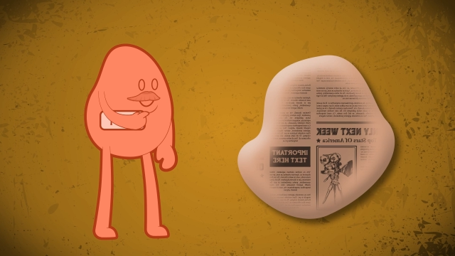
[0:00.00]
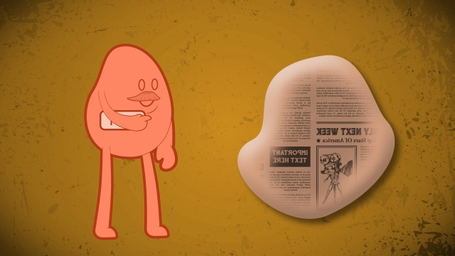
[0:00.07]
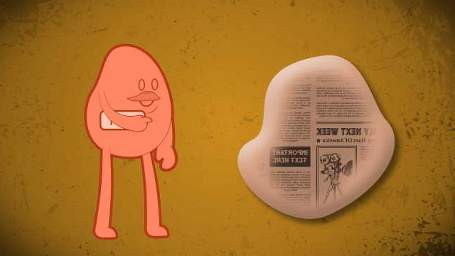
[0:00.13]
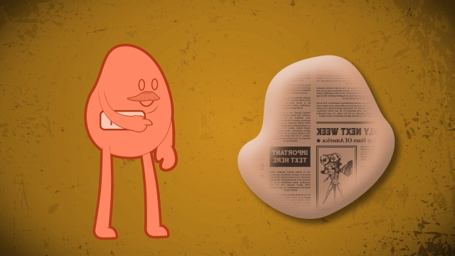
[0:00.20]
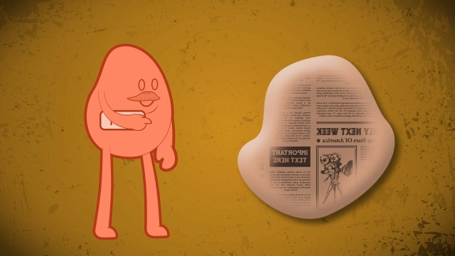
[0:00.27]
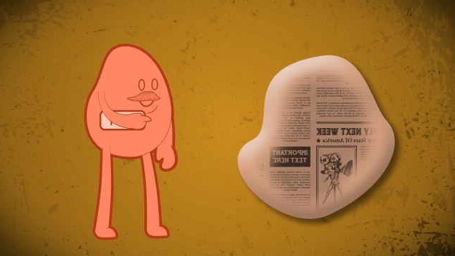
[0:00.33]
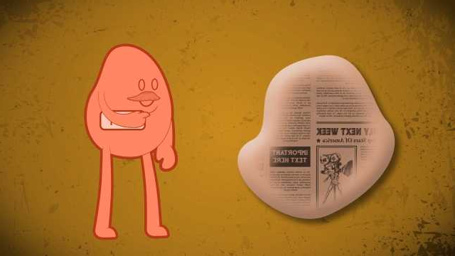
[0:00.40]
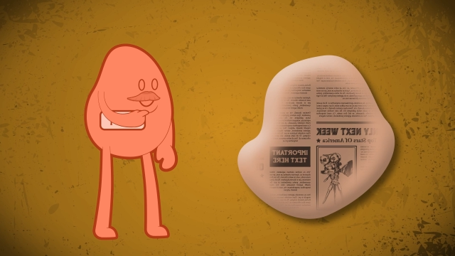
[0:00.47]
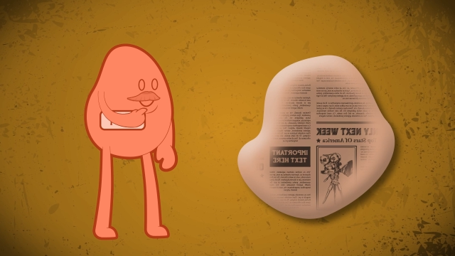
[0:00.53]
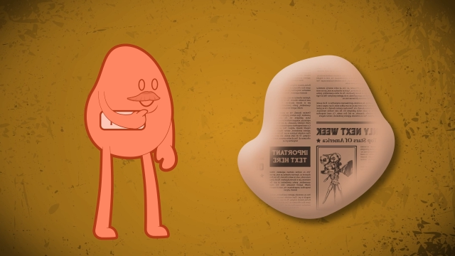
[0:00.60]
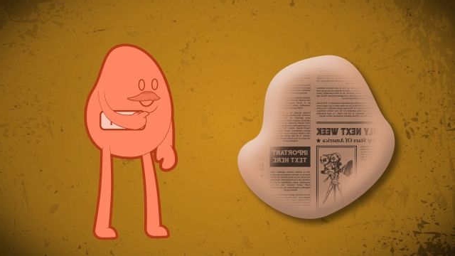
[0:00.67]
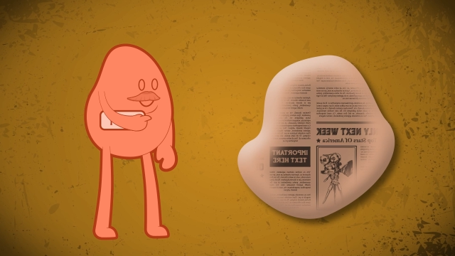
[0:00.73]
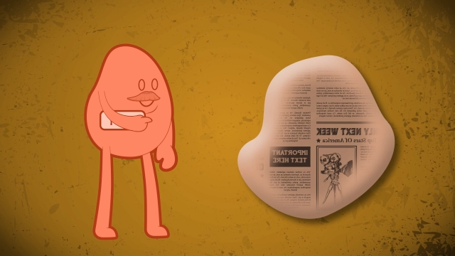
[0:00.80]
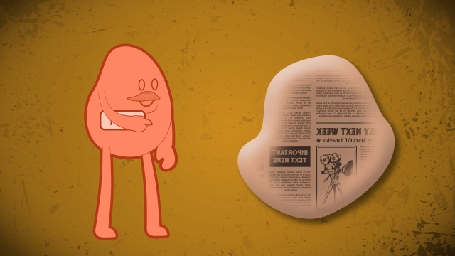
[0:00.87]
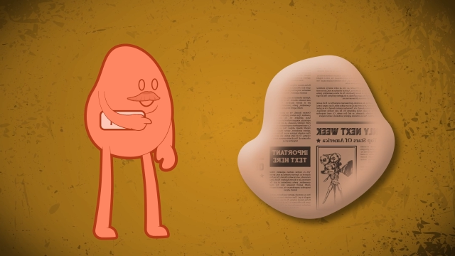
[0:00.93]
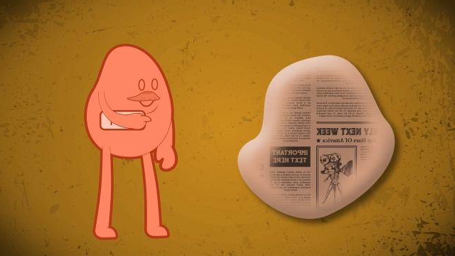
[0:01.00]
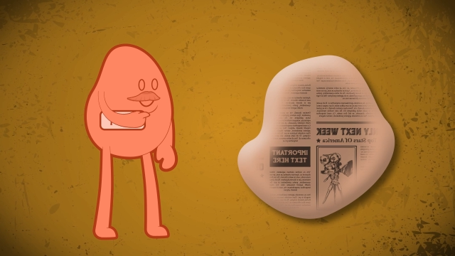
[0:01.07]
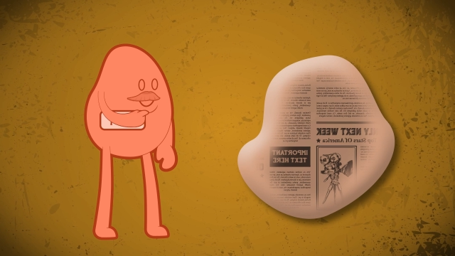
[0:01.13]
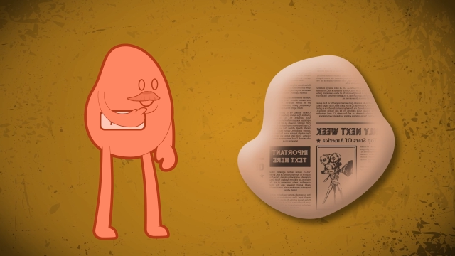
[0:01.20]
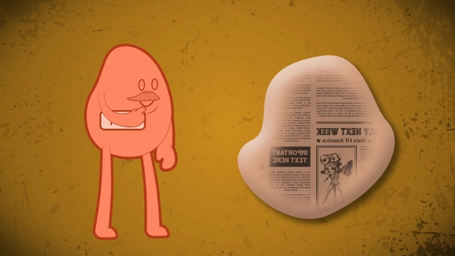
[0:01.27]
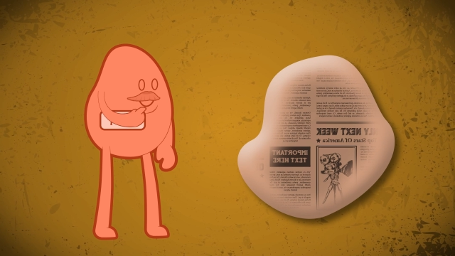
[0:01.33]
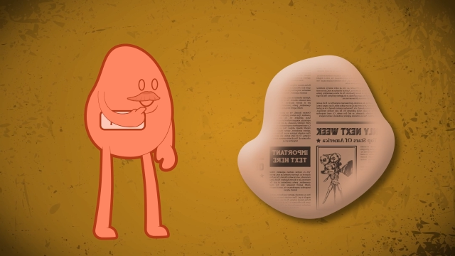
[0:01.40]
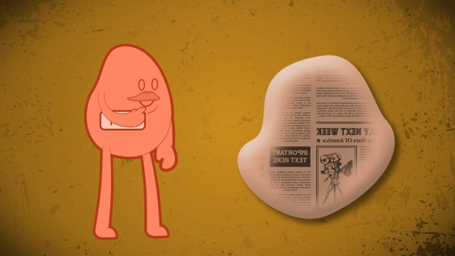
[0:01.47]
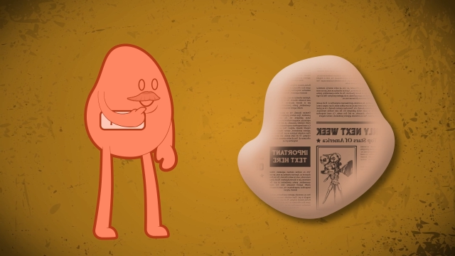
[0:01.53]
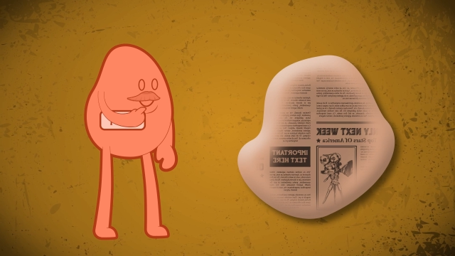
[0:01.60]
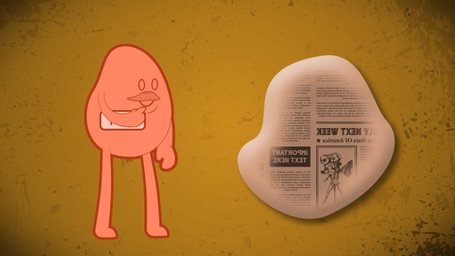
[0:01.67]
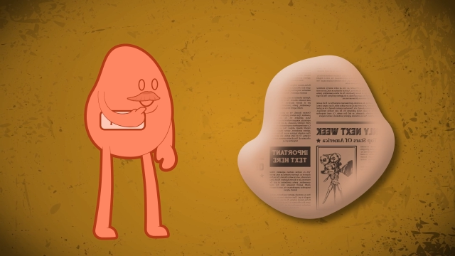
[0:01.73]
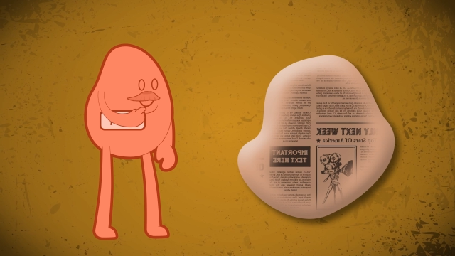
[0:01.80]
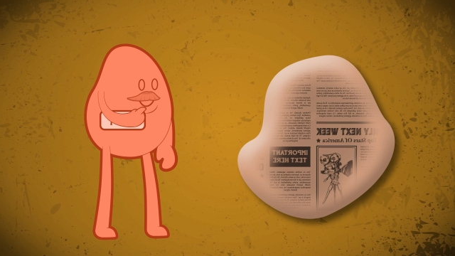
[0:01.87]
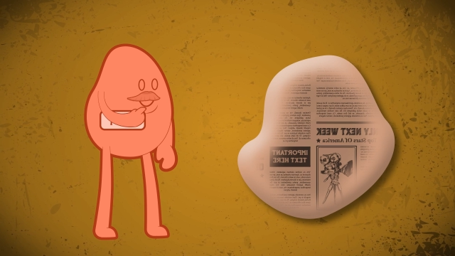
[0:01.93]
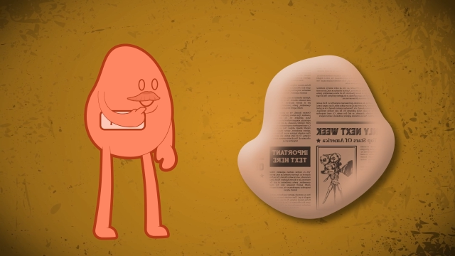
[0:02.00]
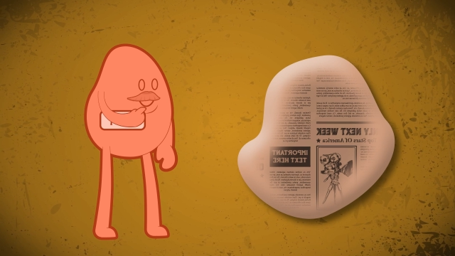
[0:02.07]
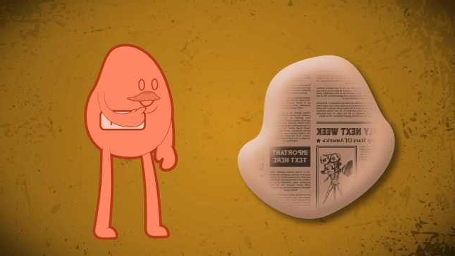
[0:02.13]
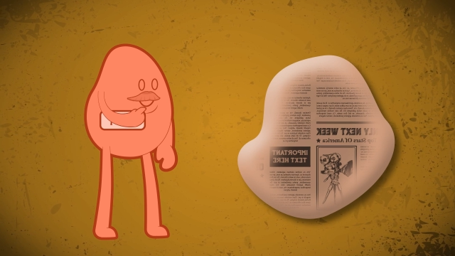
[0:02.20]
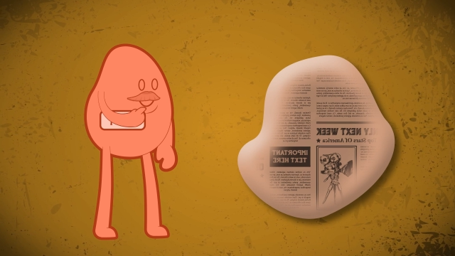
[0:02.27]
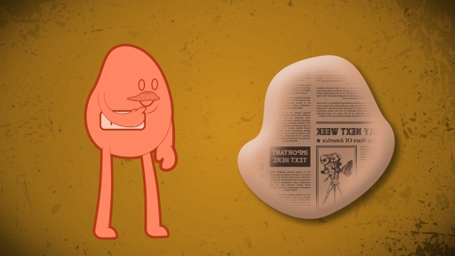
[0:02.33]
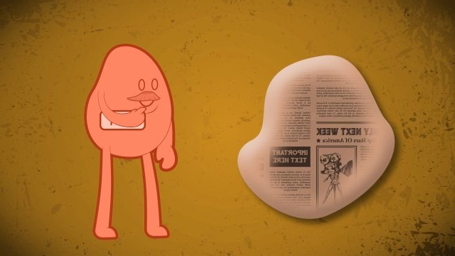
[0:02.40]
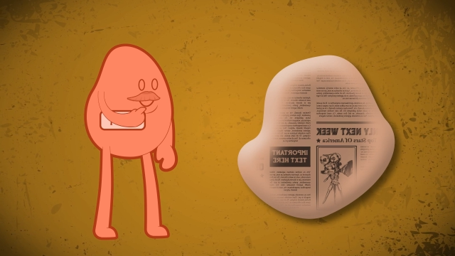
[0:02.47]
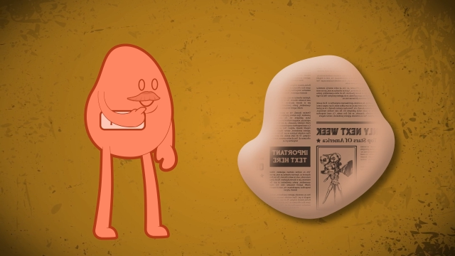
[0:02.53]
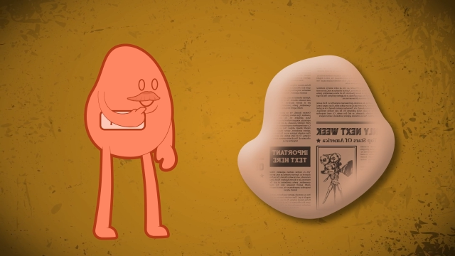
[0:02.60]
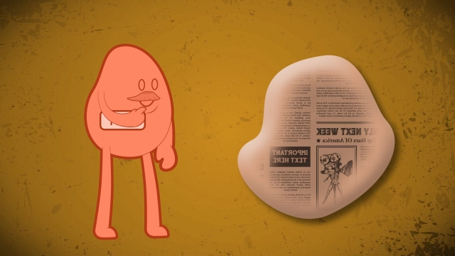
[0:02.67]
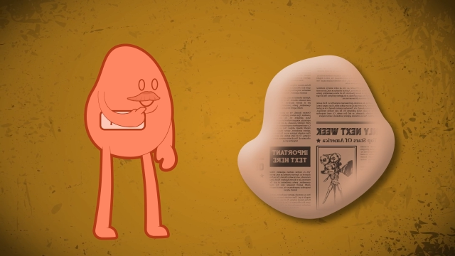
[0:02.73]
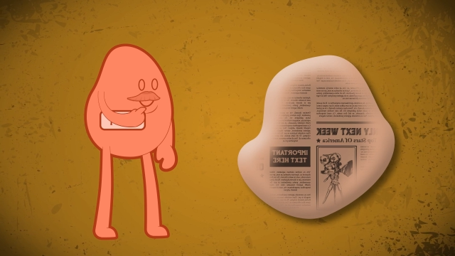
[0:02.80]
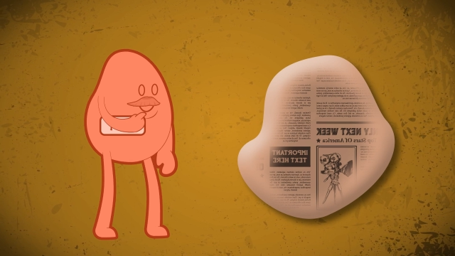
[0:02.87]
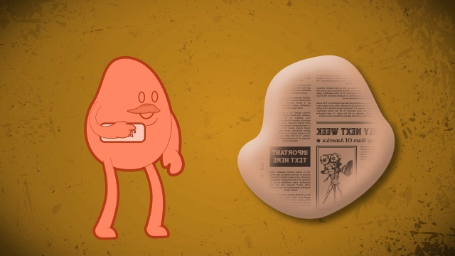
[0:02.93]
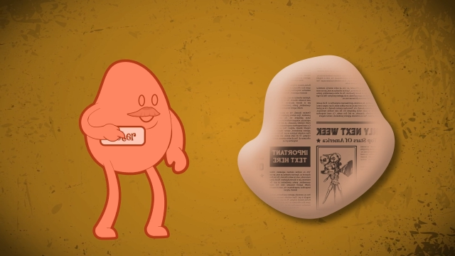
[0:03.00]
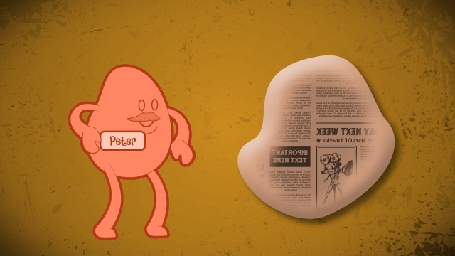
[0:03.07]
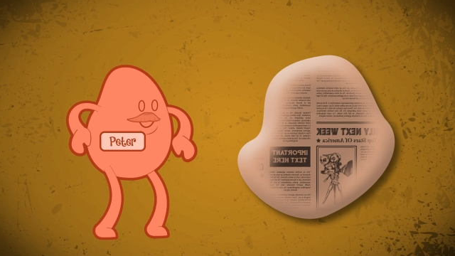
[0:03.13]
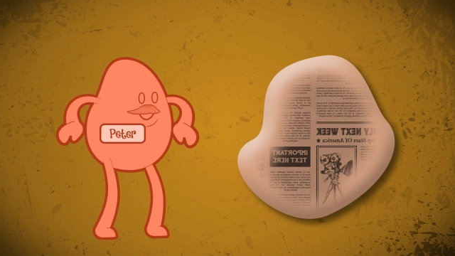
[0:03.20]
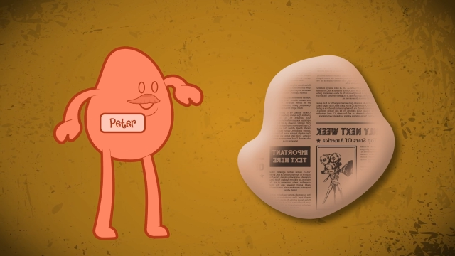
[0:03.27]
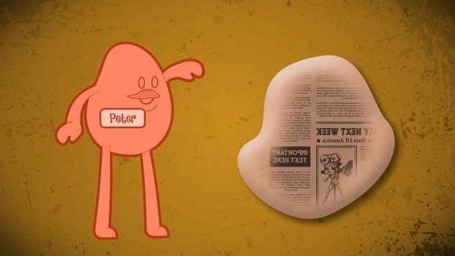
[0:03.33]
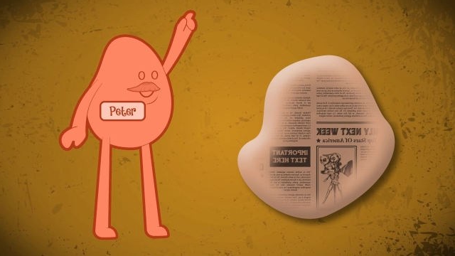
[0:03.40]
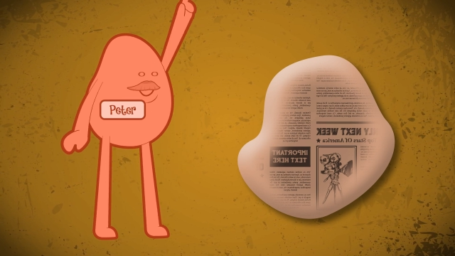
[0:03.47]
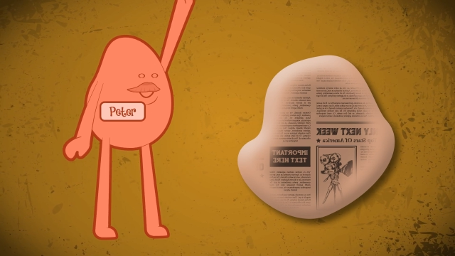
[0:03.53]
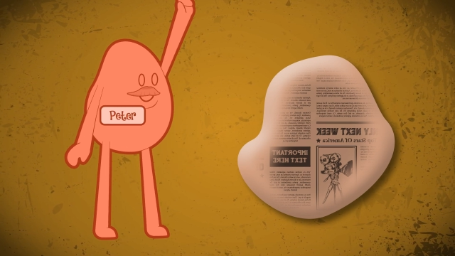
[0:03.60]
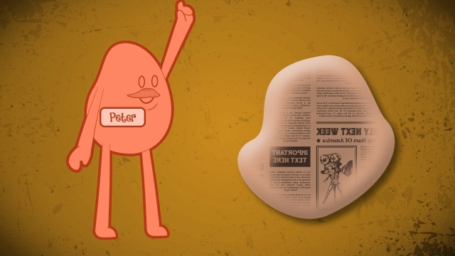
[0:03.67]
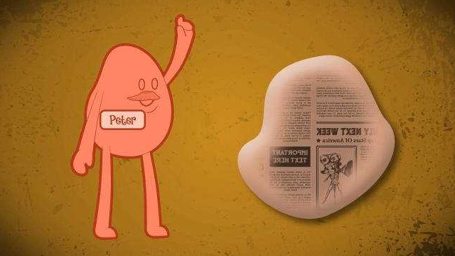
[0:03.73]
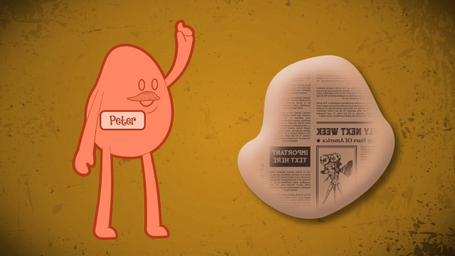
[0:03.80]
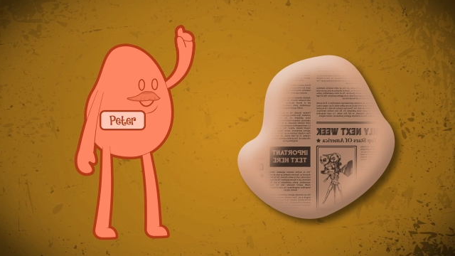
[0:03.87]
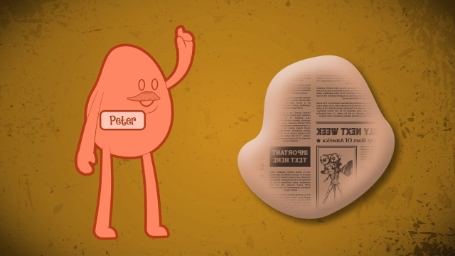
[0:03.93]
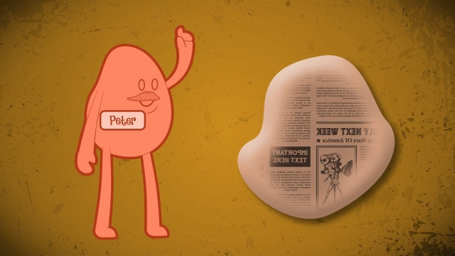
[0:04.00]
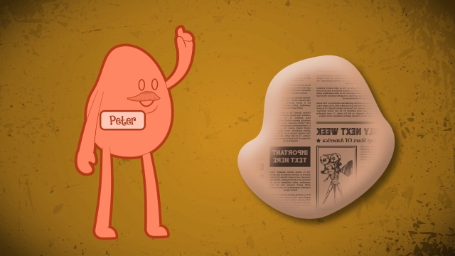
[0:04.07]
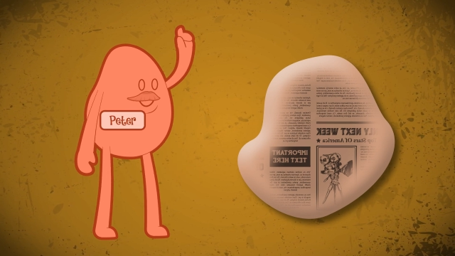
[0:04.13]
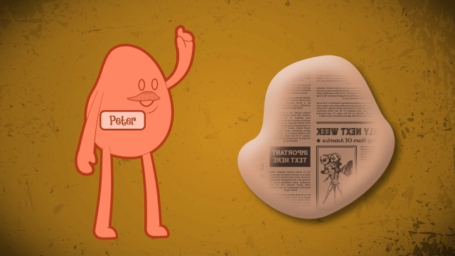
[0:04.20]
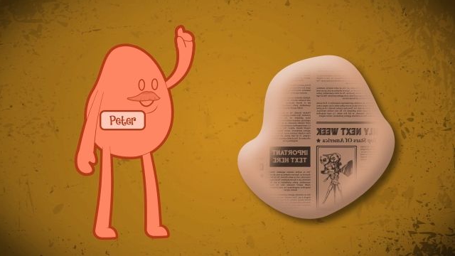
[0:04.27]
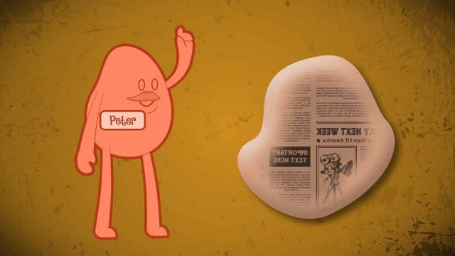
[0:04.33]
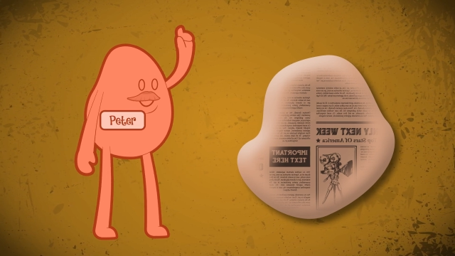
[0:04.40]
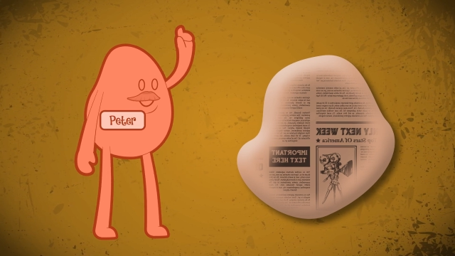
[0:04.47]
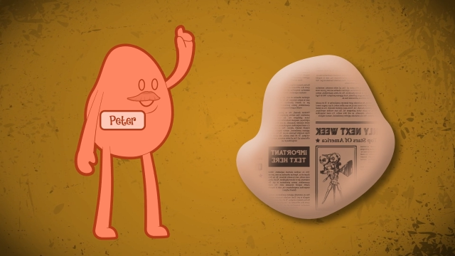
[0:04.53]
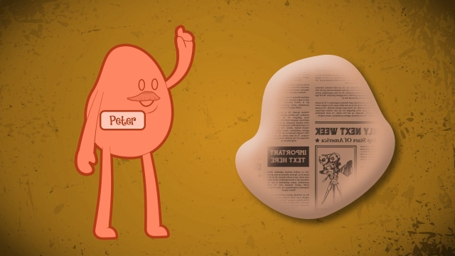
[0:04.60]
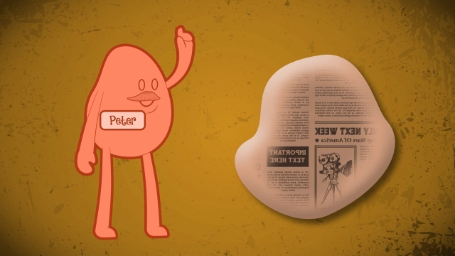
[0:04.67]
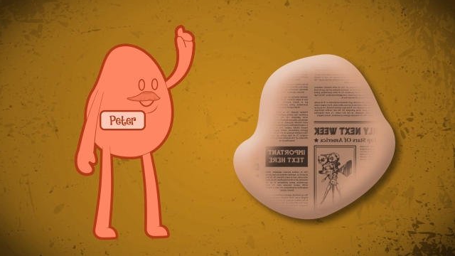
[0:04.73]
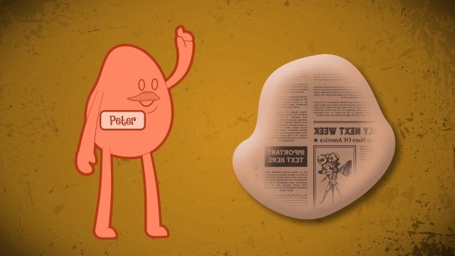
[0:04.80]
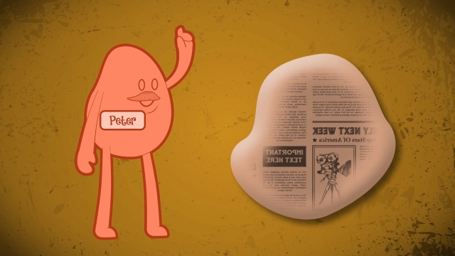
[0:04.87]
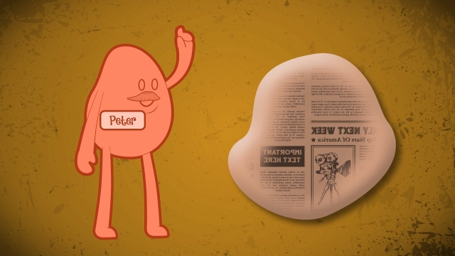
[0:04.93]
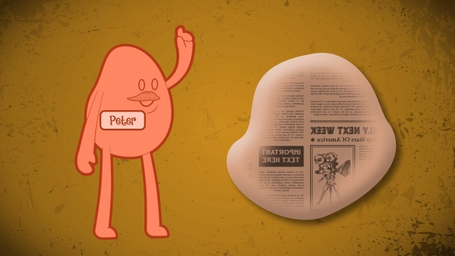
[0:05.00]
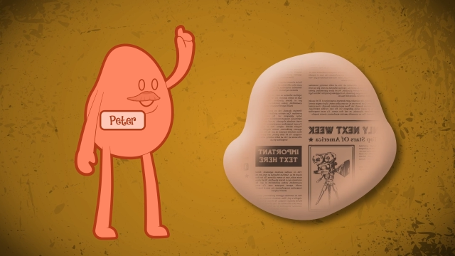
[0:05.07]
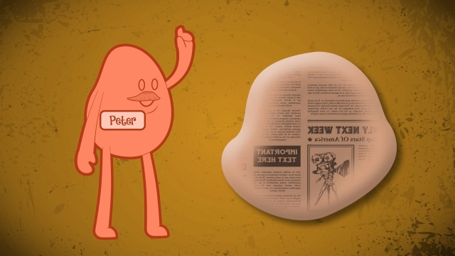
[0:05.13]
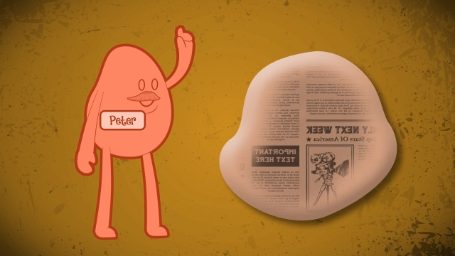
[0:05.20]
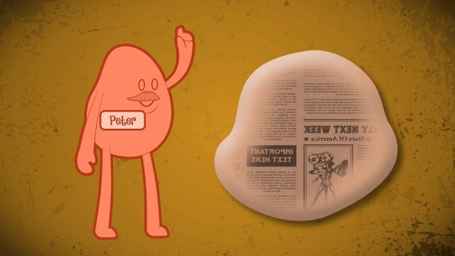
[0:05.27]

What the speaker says: Nobody's mouth can be seen.